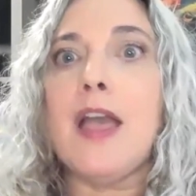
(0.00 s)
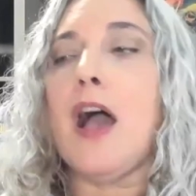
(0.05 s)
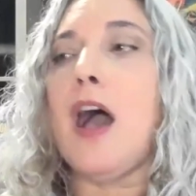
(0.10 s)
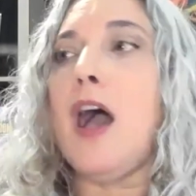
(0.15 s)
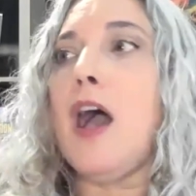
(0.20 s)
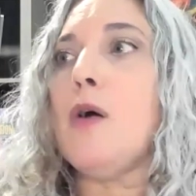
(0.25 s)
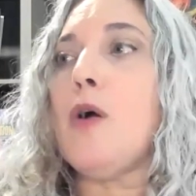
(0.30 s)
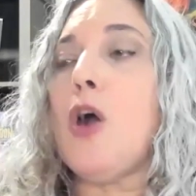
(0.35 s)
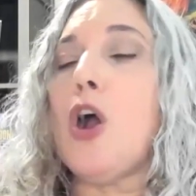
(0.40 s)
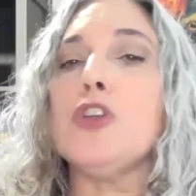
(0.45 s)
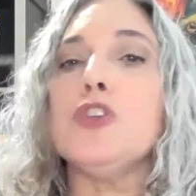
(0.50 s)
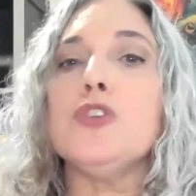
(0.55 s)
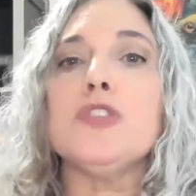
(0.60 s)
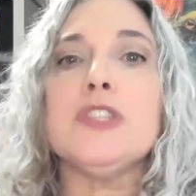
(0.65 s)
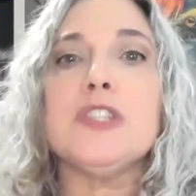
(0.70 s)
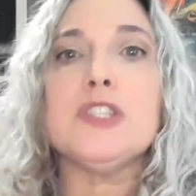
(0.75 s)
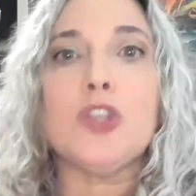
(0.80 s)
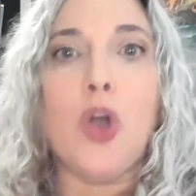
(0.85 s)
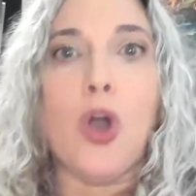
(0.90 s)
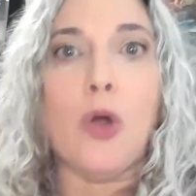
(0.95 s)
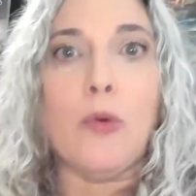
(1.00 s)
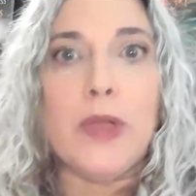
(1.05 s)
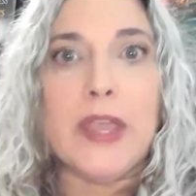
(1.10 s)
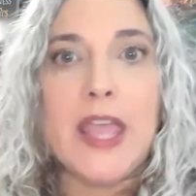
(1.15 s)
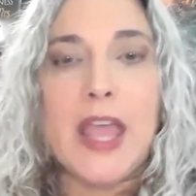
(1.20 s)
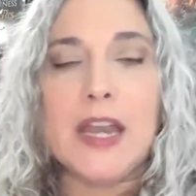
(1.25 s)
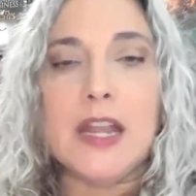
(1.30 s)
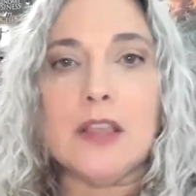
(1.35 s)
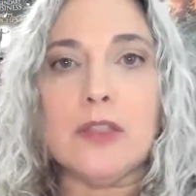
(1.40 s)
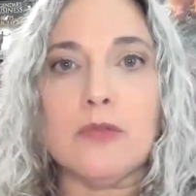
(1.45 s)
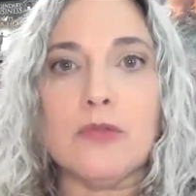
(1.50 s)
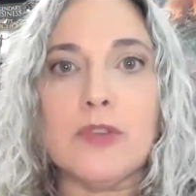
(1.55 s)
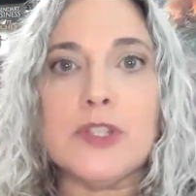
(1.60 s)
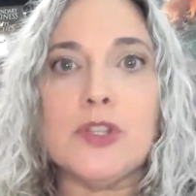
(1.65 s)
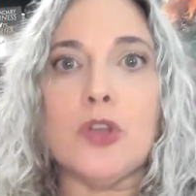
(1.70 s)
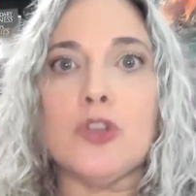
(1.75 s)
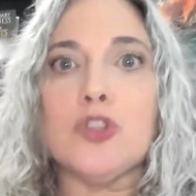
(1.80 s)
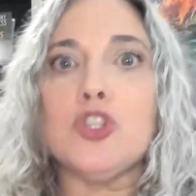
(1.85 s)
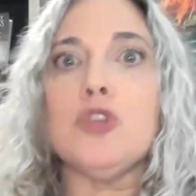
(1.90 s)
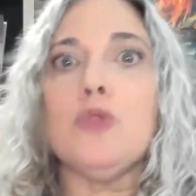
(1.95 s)
Are you getting the
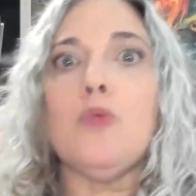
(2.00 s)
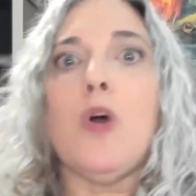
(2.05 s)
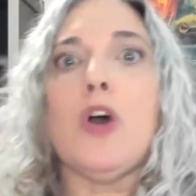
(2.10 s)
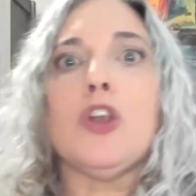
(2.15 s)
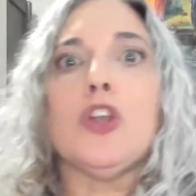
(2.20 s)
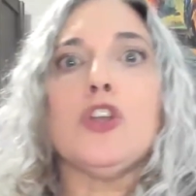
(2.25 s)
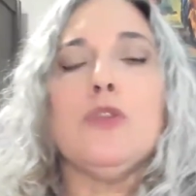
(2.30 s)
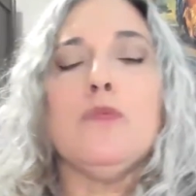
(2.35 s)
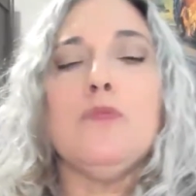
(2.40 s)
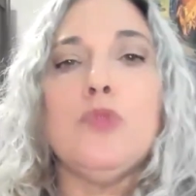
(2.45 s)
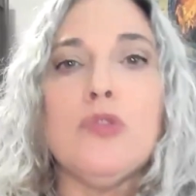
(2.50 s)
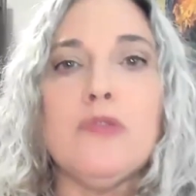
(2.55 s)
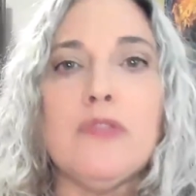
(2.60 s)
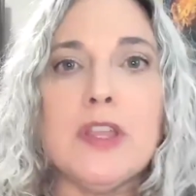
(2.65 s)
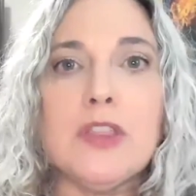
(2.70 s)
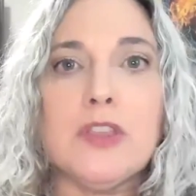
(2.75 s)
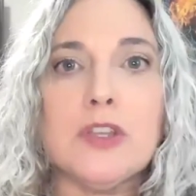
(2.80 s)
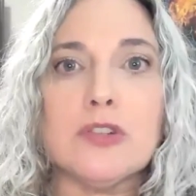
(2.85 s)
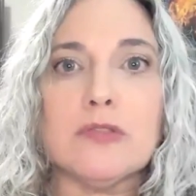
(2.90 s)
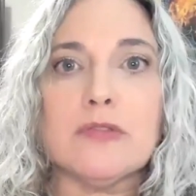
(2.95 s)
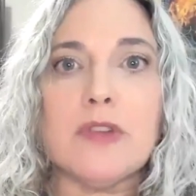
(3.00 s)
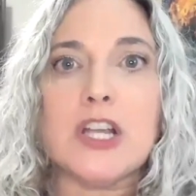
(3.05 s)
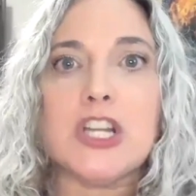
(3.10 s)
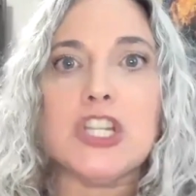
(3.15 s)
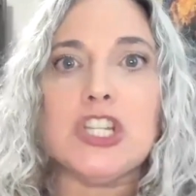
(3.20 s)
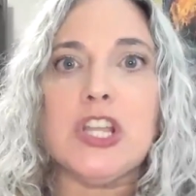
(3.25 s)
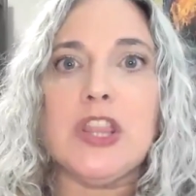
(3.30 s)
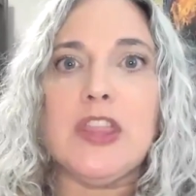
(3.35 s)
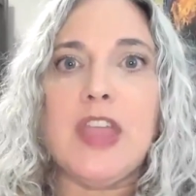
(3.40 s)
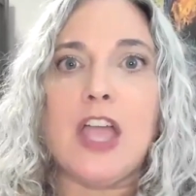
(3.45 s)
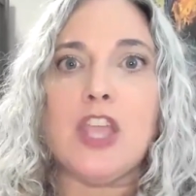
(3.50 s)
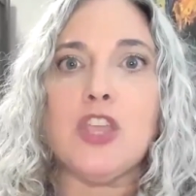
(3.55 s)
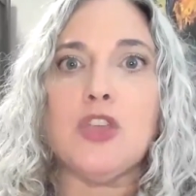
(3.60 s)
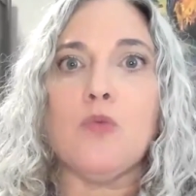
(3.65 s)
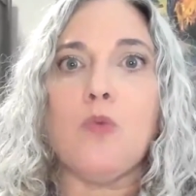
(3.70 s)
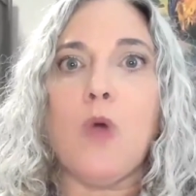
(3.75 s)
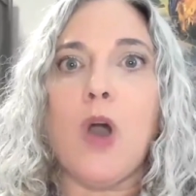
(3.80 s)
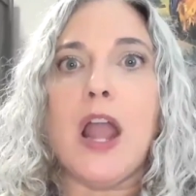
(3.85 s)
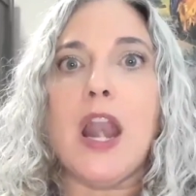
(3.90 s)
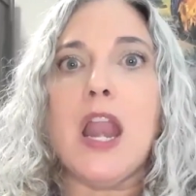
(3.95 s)
results you want? Are you moving the direction that you
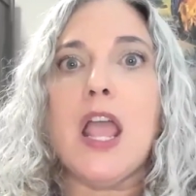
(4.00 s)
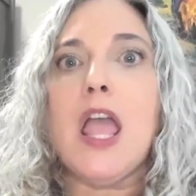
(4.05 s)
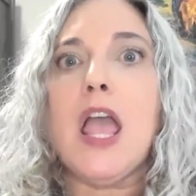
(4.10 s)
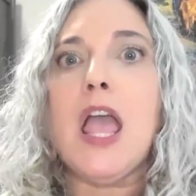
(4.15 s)
want?